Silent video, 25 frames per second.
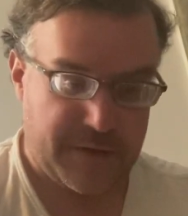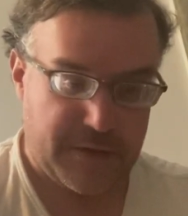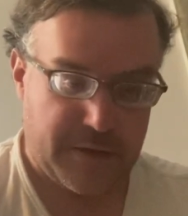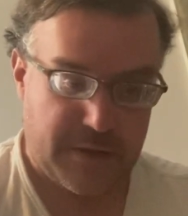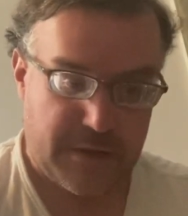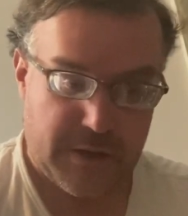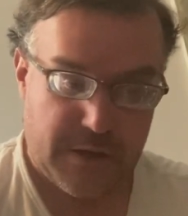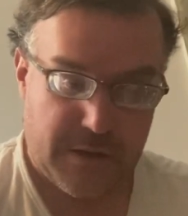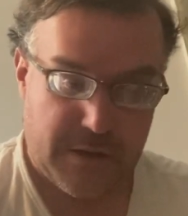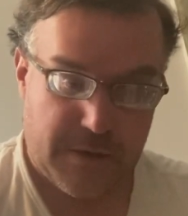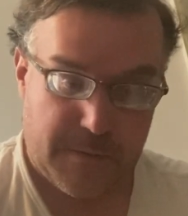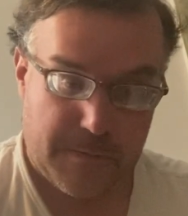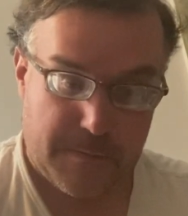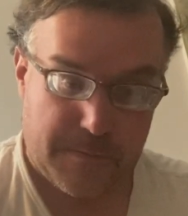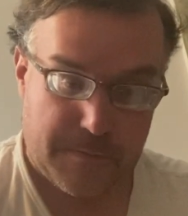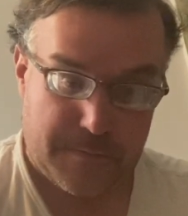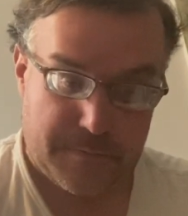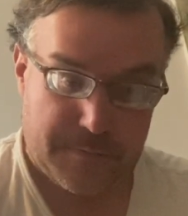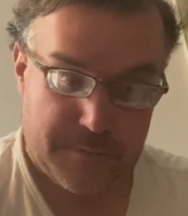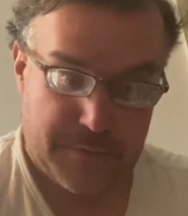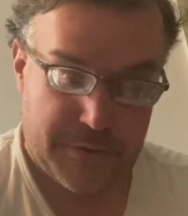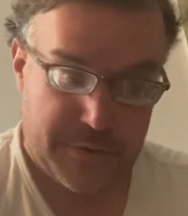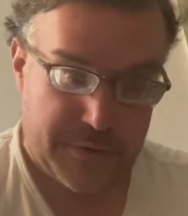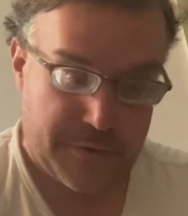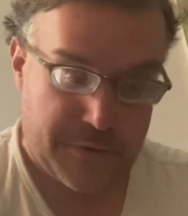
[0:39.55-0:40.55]
Um,
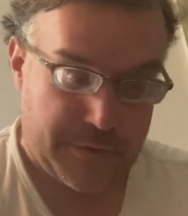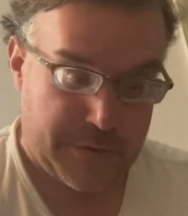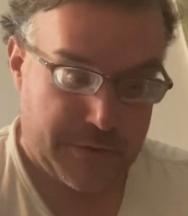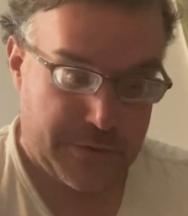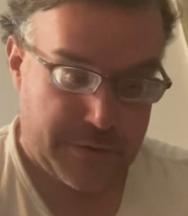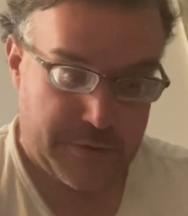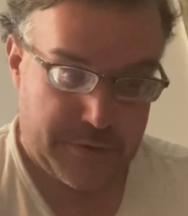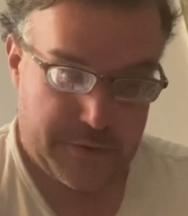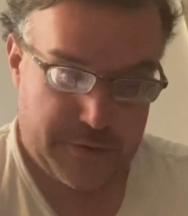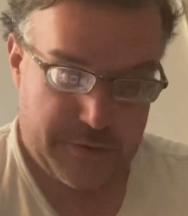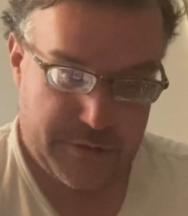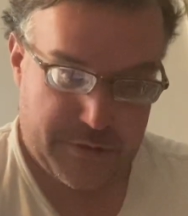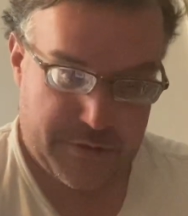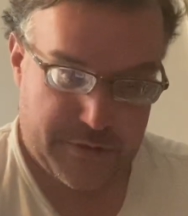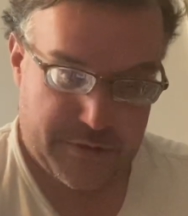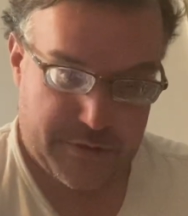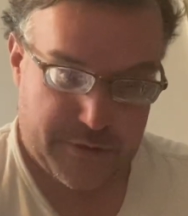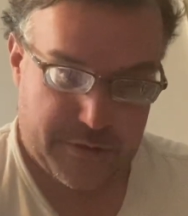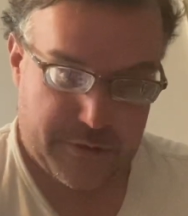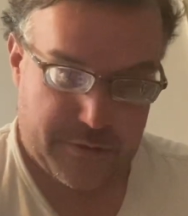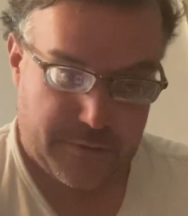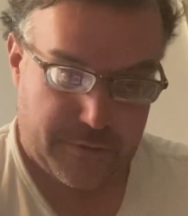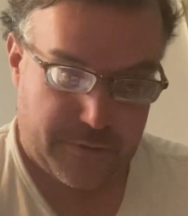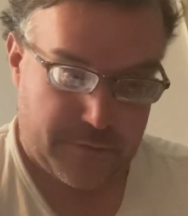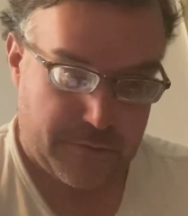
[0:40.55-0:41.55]

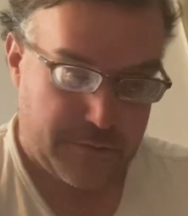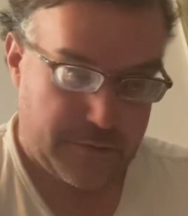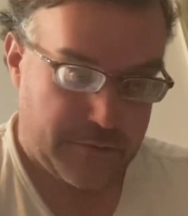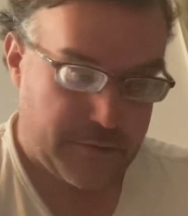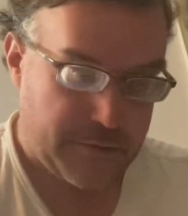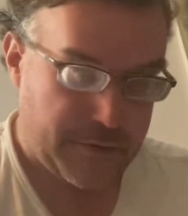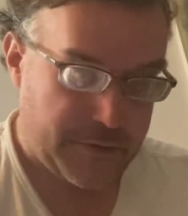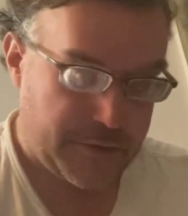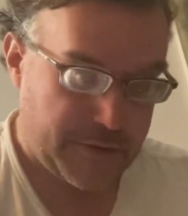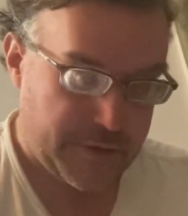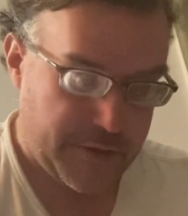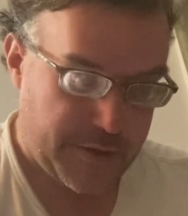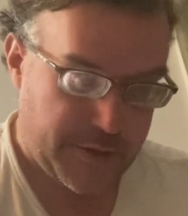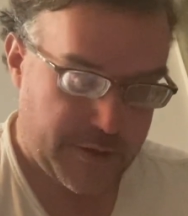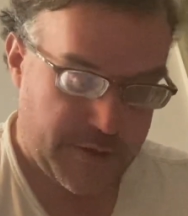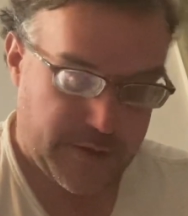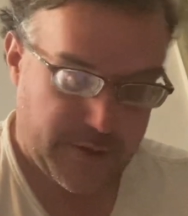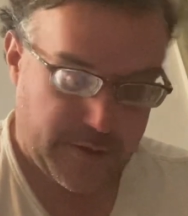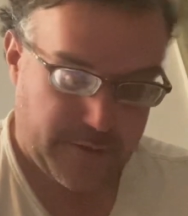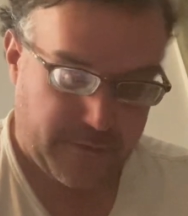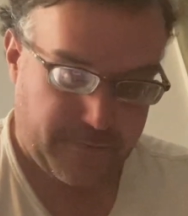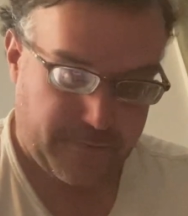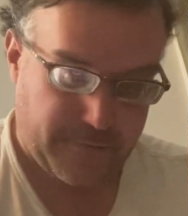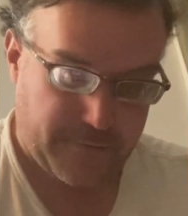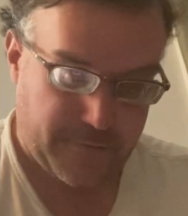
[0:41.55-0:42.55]
so,
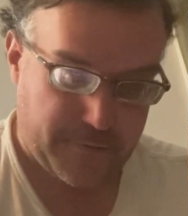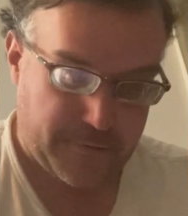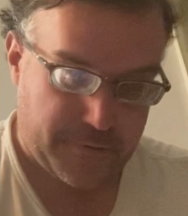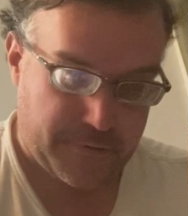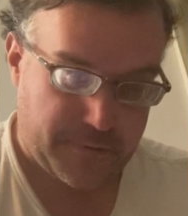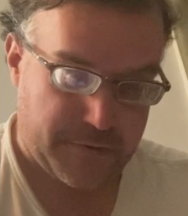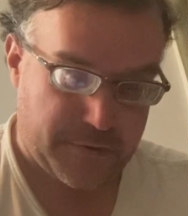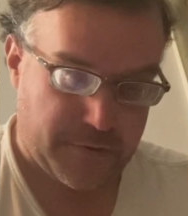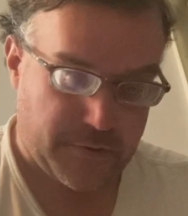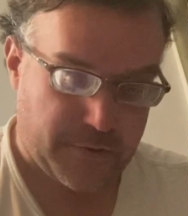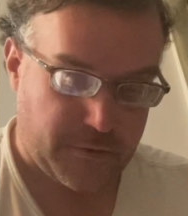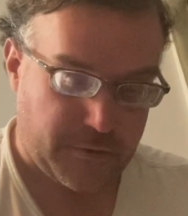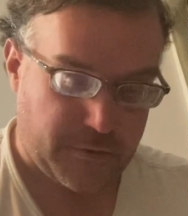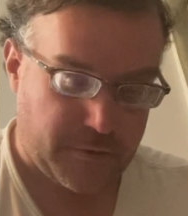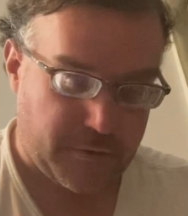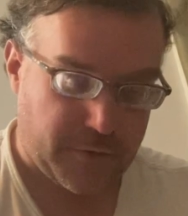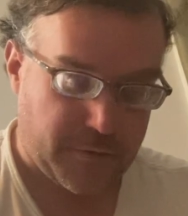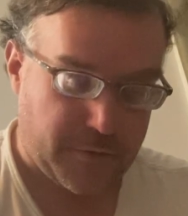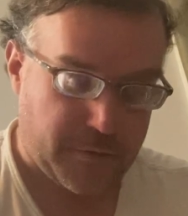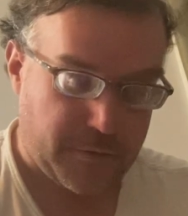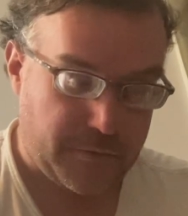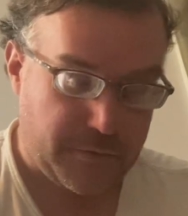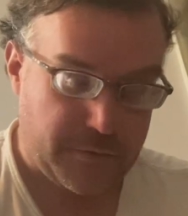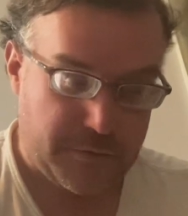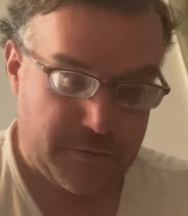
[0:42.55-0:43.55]
yeah, folks,
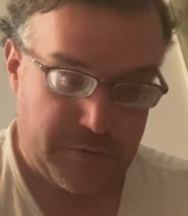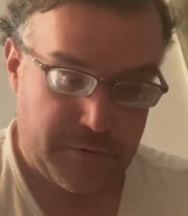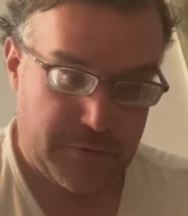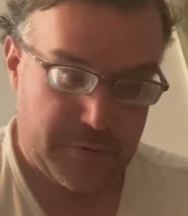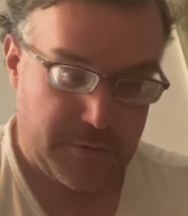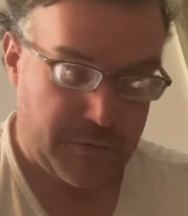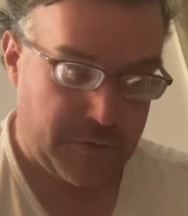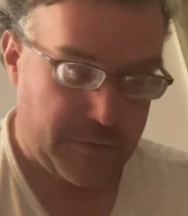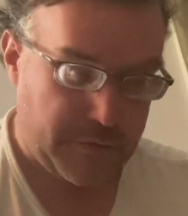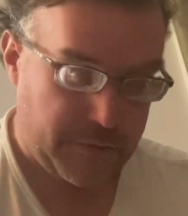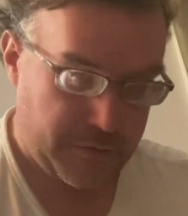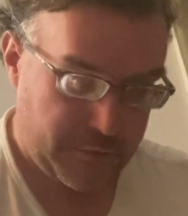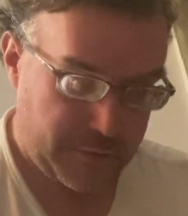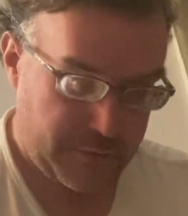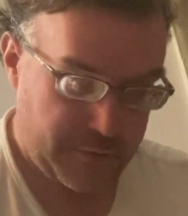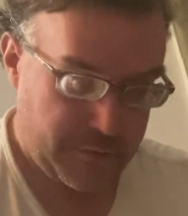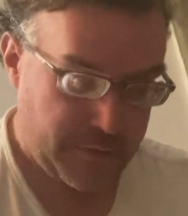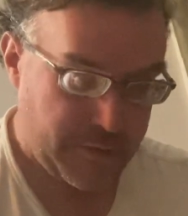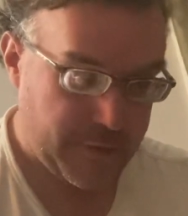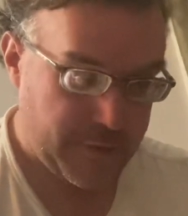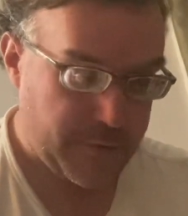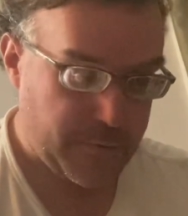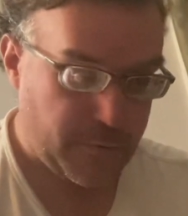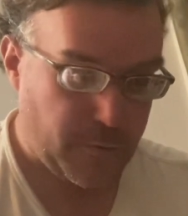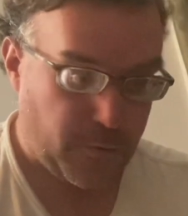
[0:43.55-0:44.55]
hello
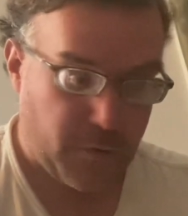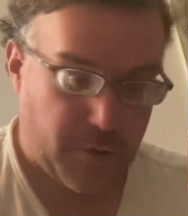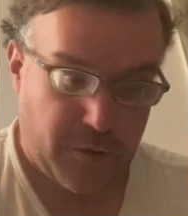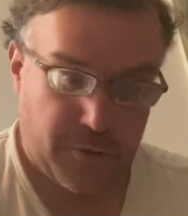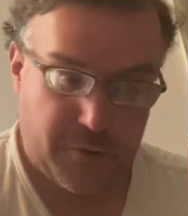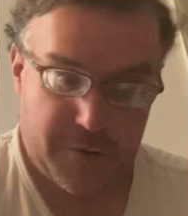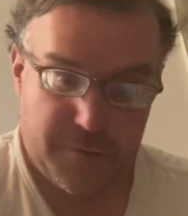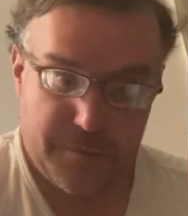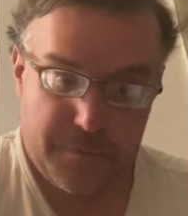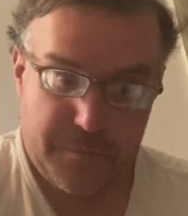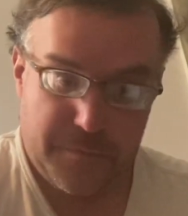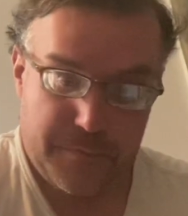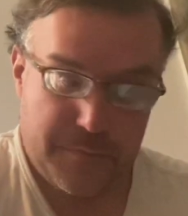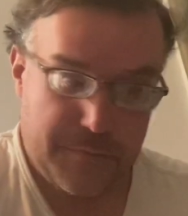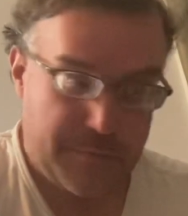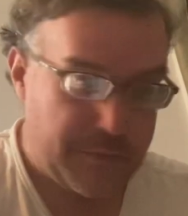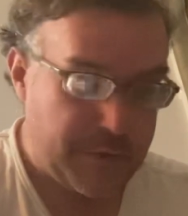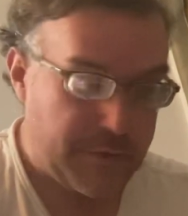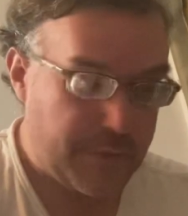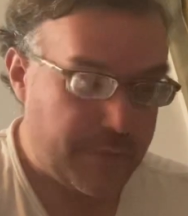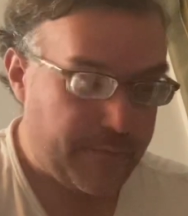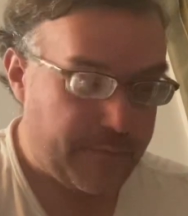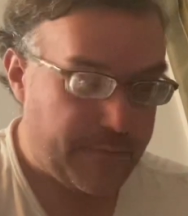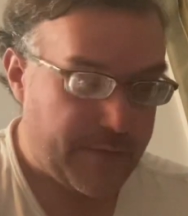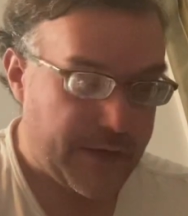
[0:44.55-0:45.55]
and welcome
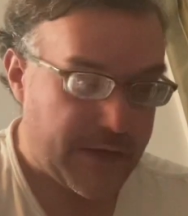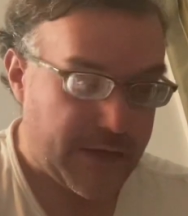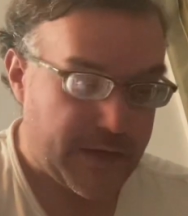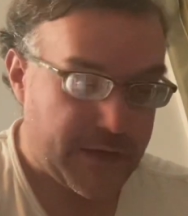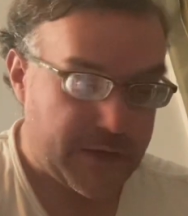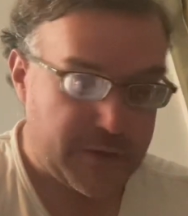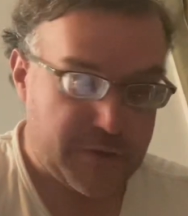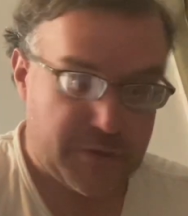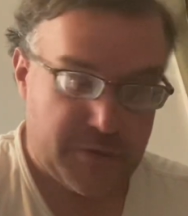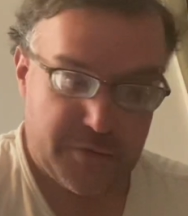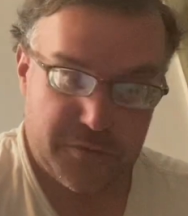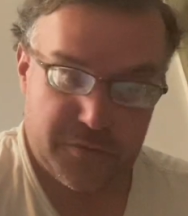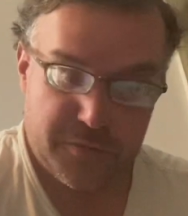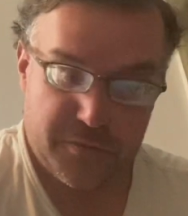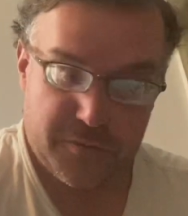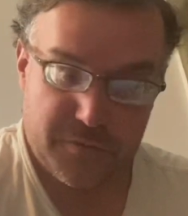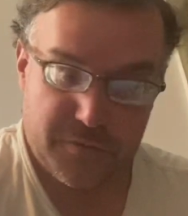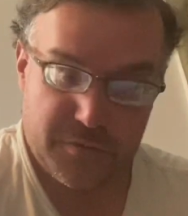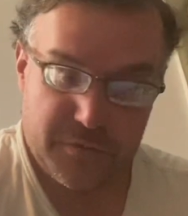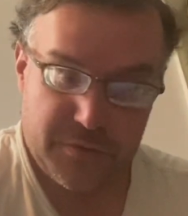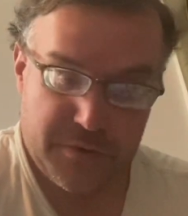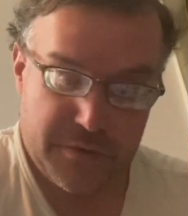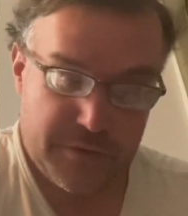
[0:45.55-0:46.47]
back to